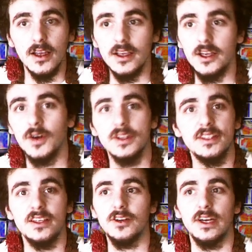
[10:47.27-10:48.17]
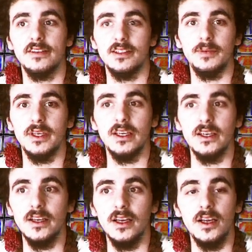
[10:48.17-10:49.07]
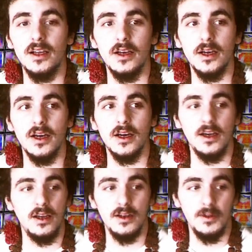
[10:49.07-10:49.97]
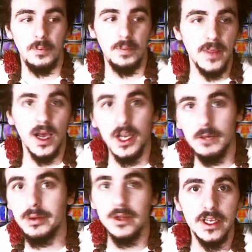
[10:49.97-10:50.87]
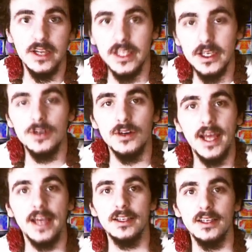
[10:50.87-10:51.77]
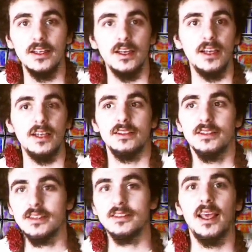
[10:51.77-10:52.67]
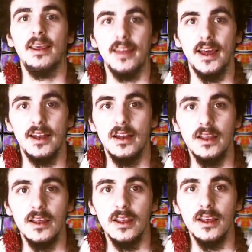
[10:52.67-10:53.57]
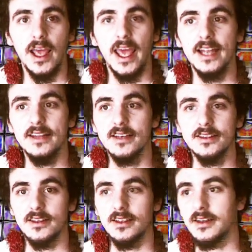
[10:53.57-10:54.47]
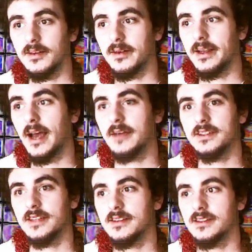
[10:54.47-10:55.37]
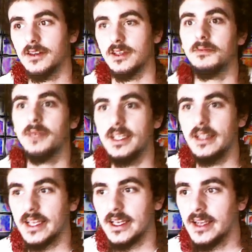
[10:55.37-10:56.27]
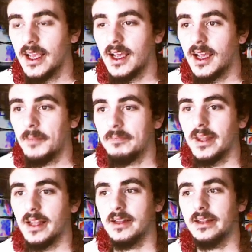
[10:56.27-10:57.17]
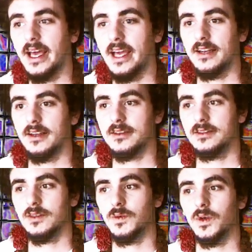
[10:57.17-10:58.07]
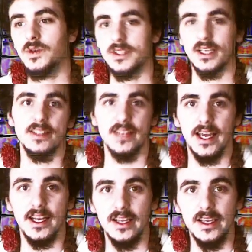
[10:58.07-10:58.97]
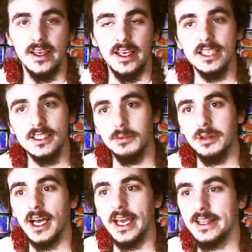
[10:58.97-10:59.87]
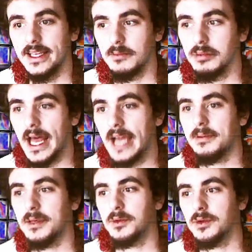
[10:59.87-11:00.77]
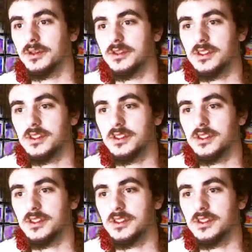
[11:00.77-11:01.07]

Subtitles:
You know, you don't have to be unpolitically correct to say that. And it doesn't have to necessarily mean that someone who says that is implying that black people are